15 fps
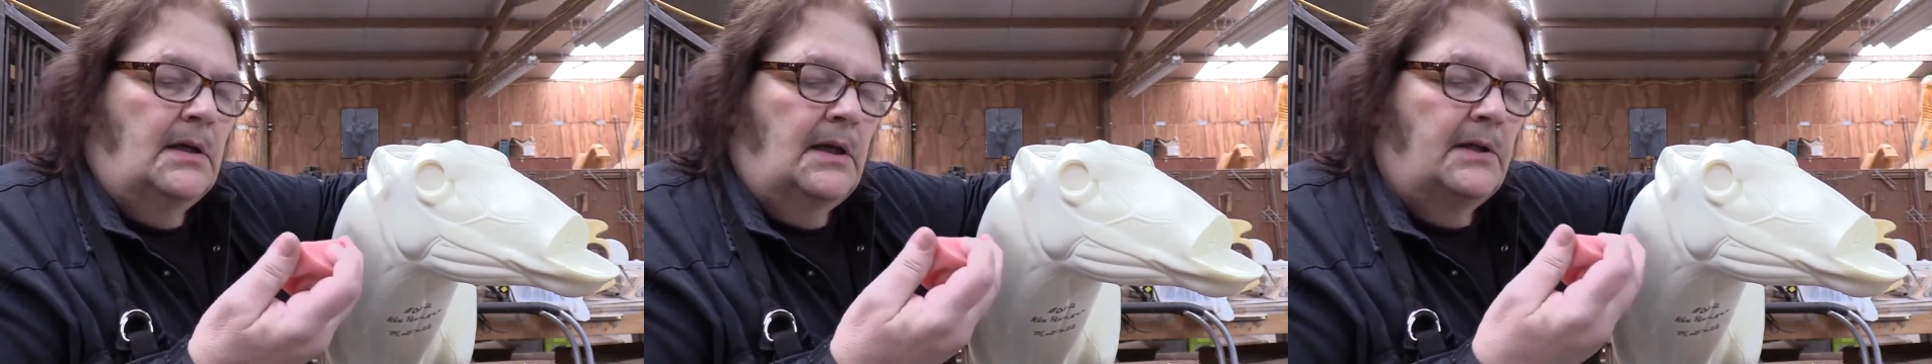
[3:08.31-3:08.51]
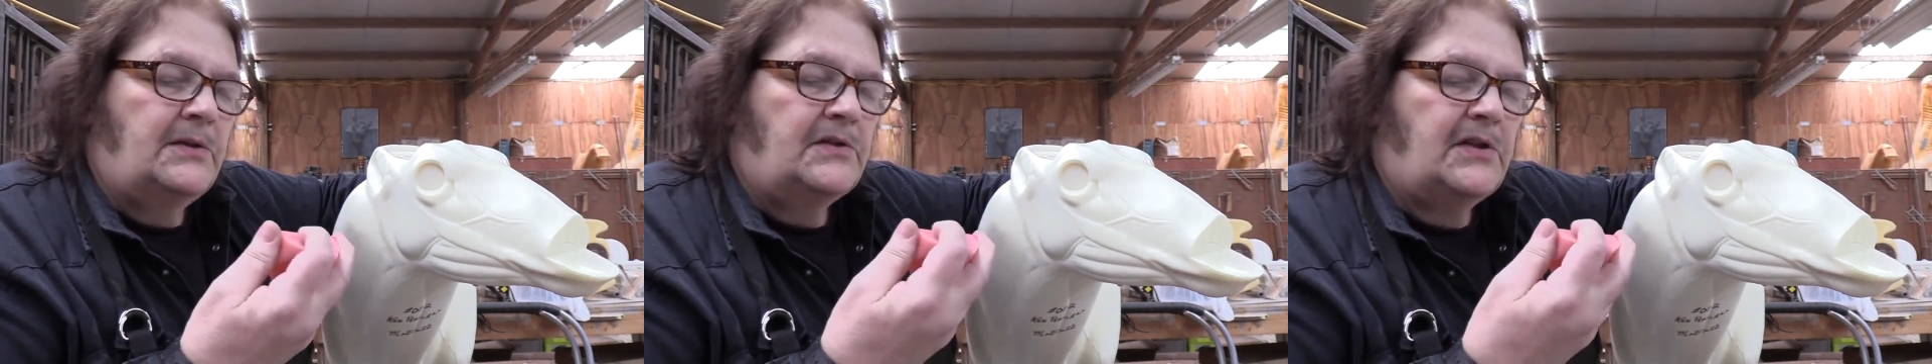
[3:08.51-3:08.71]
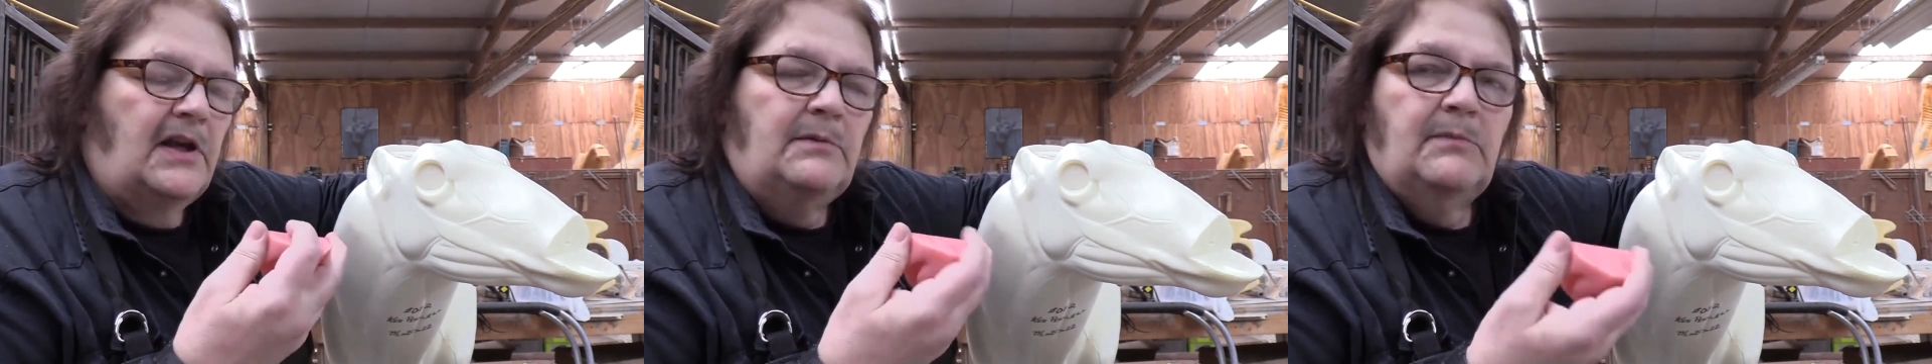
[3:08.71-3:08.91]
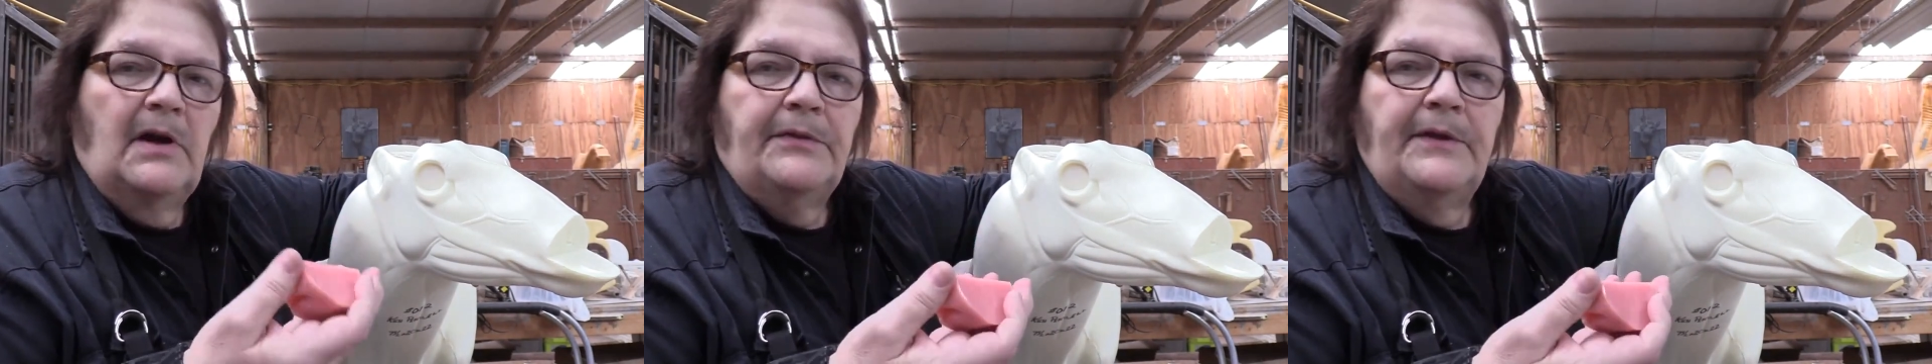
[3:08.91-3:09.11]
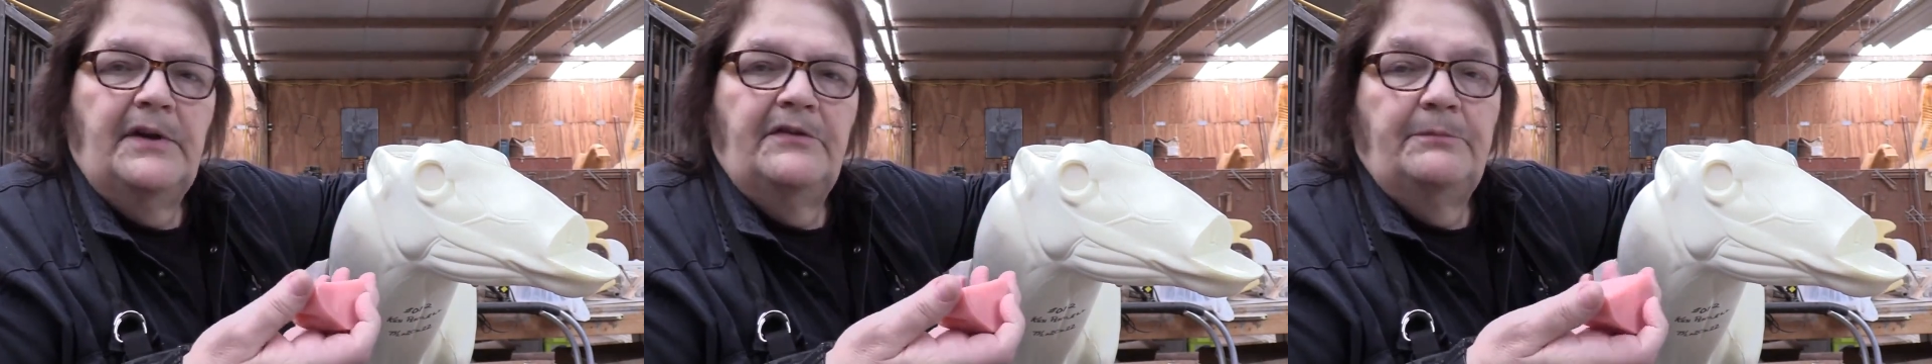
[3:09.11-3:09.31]
insane
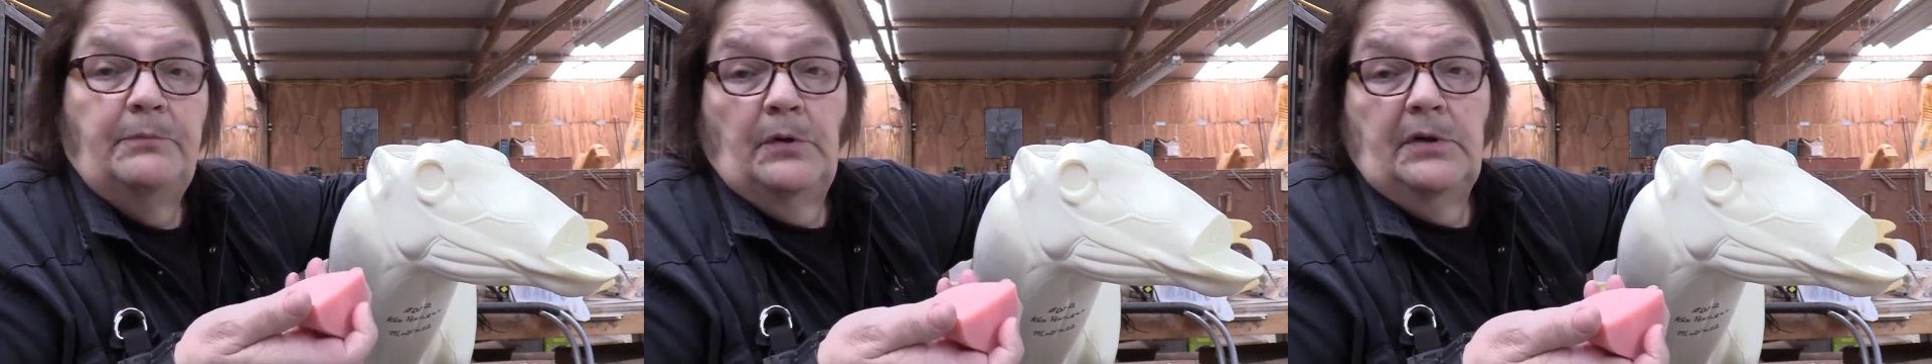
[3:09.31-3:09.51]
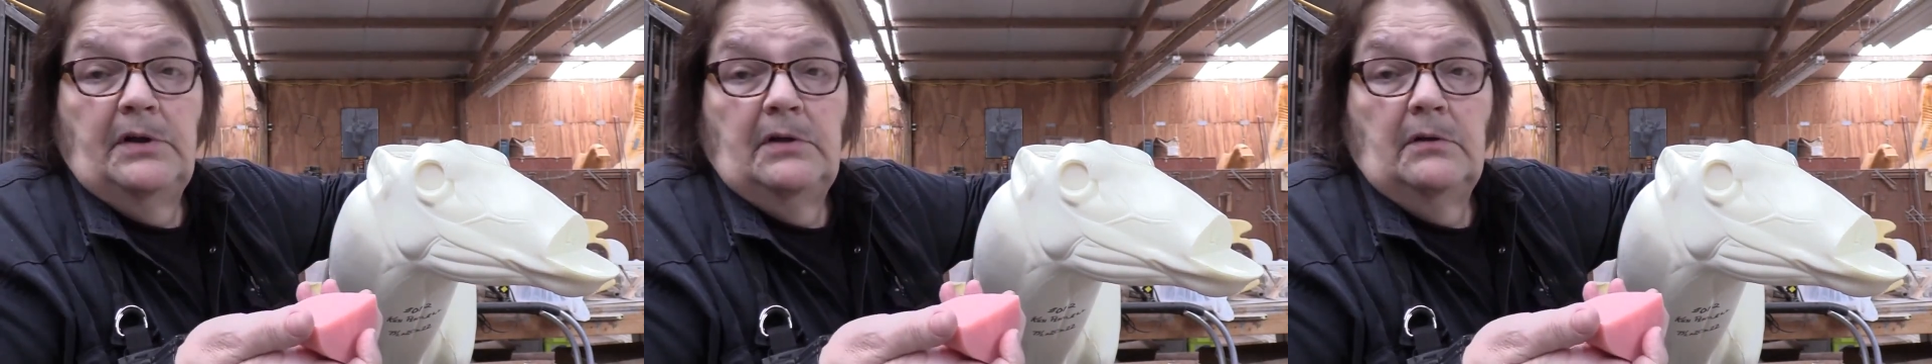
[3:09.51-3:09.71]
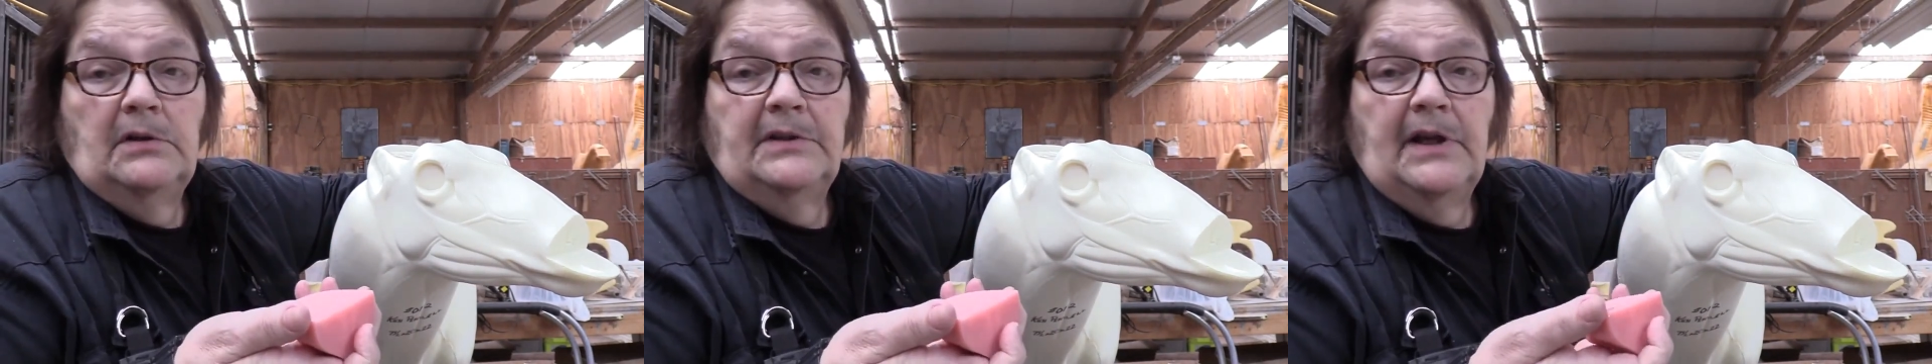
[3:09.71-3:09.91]
method of putting it all